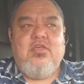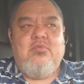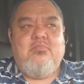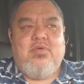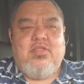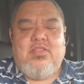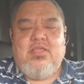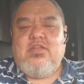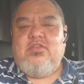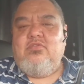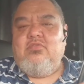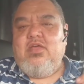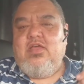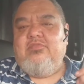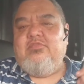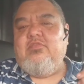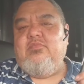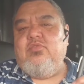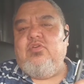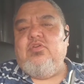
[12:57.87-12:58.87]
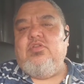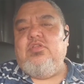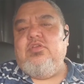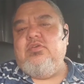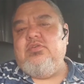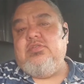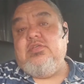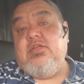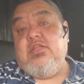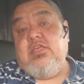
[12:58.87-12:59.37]
but they do have some good
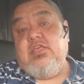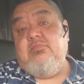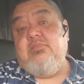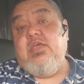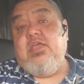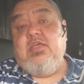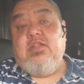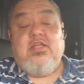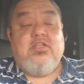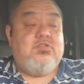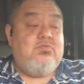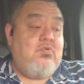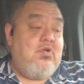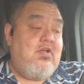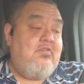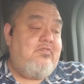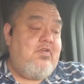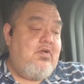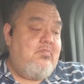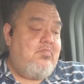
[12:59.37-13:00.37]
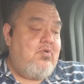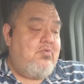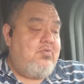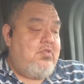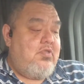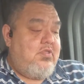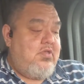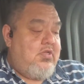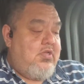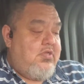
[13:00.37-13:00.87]
deals on eBay, and that's where I found both
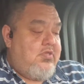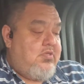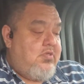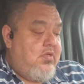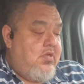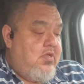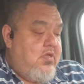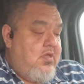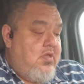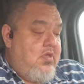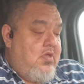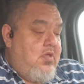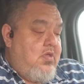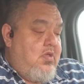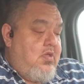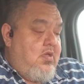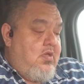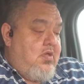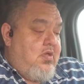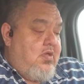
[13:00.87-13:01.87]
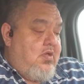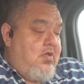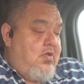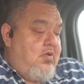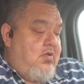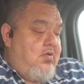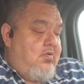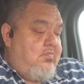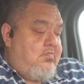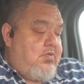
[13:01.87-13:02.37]
of these.
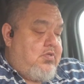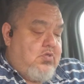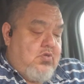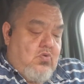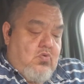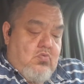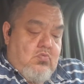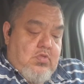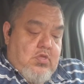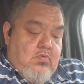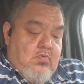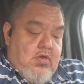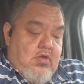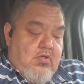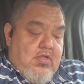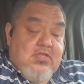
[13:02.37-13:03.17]
So there we go.